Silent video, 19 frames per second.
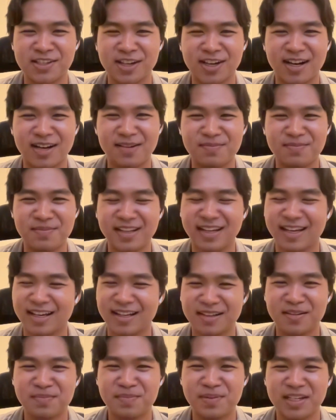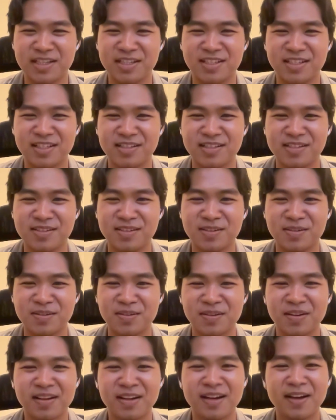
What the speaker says: job, again, the PhD is too.